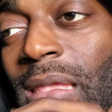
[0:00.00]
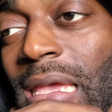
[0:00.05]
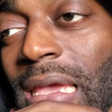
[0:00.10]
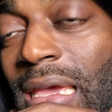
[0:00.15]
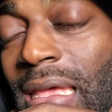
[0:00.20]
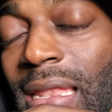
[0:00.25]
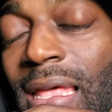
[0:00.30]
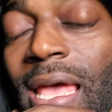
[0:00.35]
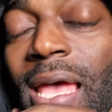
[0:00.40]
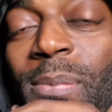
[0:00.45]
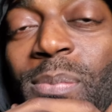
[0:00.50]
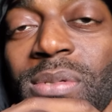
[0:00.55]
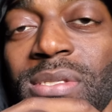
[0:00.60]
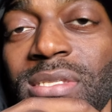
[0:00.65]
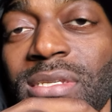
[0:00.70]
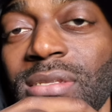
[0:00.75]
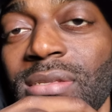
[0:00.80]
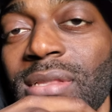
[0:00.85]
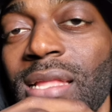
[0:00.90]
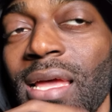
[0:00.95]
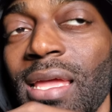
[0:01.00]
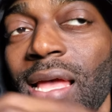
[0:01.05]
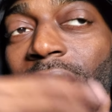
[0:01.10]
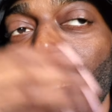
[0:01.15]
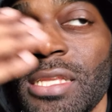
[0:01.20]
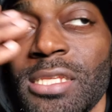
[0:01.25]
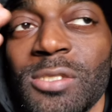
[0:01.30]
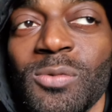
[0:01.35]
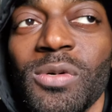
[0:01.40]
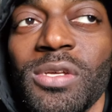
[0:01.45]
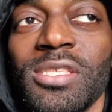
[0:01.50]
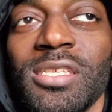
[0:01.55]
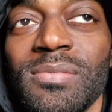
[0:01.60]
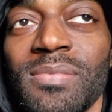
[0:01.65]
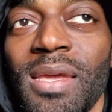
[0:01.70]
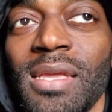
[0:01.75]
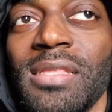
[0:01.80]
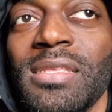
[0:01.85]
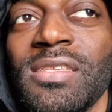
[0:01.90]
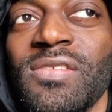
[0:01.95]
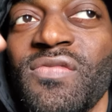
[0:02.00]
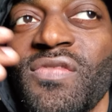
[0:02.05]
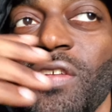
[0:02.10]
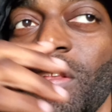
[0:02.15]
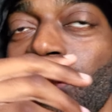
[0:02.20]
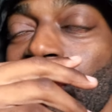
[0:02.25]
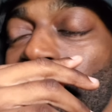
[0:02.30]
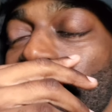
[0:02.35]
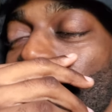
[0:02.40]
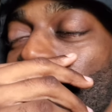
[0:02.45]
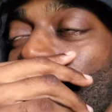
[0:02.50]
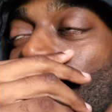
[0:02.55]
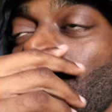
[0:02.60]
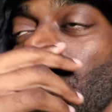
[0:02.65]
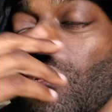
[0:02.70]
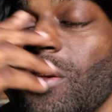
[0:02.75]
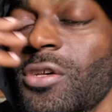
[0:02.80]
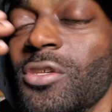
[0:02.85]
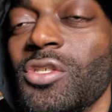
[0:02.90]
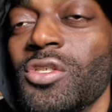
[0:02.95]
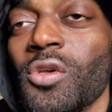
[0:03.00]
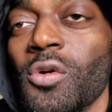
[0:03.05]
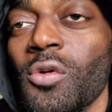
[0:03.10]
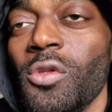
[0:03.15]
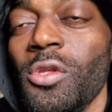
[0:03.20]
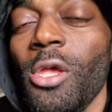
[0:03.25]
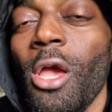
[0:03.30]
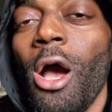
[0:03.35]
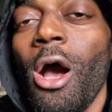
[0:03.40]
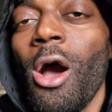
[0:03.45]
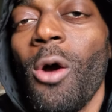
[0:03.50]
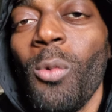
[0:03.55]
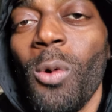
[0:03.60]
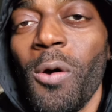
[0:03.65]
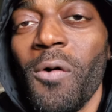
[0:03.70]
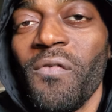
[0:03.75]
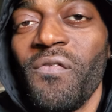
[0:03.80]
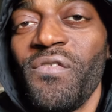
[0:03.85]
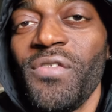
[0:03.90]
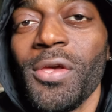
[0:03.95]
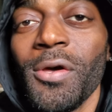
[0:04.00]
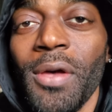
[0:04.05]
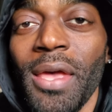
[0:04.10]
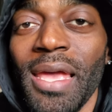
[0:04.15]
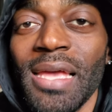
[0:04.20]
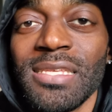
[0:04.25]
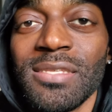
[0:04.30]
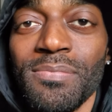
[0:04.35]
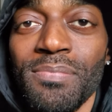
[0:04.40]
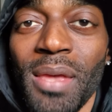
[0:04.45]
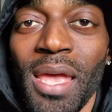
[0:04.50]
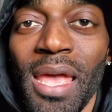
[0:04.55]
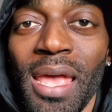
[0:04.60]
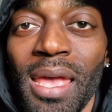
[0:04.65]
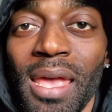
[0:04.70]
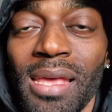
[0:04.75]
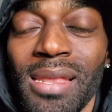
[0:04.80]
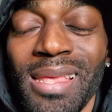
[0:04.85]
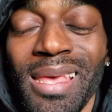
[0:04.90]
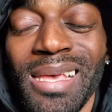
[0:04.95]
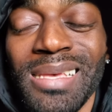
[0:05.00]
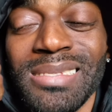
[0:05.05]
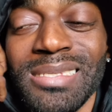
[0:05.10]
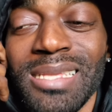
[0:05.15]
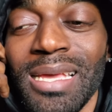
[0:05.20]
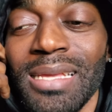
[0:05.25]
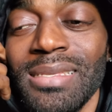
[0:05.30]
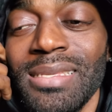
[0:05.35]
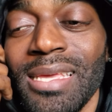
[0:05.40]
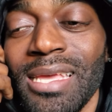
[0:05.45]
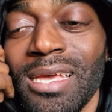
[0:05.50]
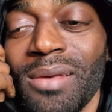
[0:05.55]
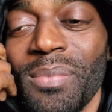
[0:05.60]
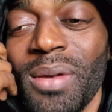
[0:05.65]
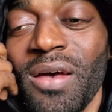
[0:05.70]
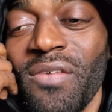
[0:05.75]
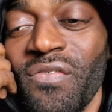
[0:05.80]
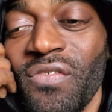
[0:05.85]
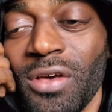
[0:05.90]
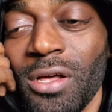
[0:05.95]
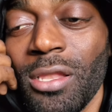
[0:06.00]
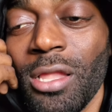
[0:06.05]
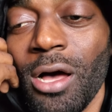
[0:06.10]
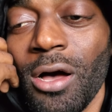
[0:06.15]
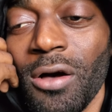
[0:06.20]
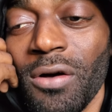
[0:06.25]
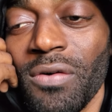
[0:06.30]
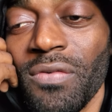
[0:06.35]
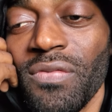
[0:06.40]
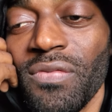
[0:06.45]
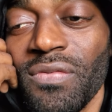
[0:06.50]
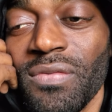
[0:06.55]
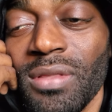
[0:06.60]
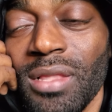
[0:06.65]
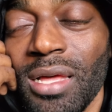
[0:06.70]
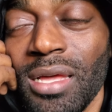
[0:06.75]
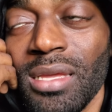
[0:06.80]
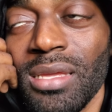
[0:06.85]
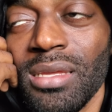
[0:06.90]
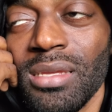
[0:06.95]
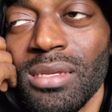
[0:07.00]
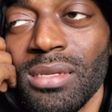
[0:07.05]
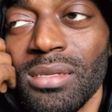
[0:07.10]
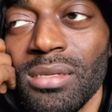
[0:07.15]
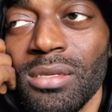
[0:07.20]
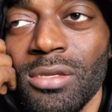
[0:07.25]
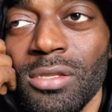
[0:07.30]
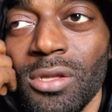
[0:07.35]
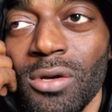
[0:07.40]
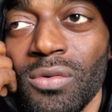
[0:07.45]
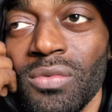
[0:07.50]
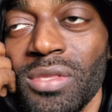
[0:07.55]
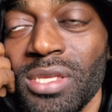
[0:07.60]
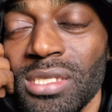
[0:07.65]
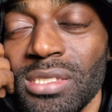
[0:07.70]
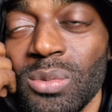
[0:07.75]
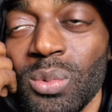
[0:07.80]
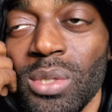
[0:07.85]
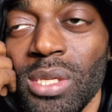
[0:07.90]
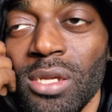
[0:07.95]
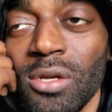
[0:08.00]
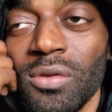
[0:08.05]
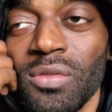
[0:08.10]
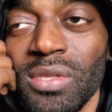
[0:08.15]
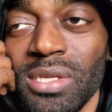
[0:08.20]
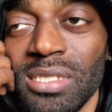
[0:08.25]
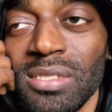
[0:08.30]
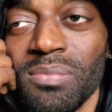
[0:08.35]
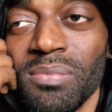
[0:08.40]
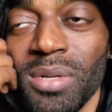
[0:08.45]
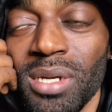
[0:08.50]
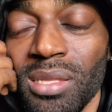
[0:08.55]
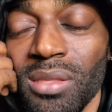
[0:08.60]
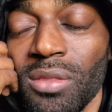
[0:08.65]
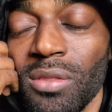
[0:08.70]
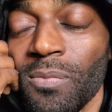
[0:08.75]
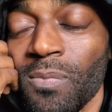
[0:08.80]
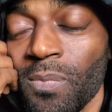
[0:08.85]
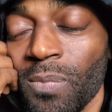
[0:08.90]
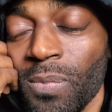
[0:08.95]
It happens to like I just wanted to make this video so y'all won't feel as bad as like damn I fell off like you know this week or this month.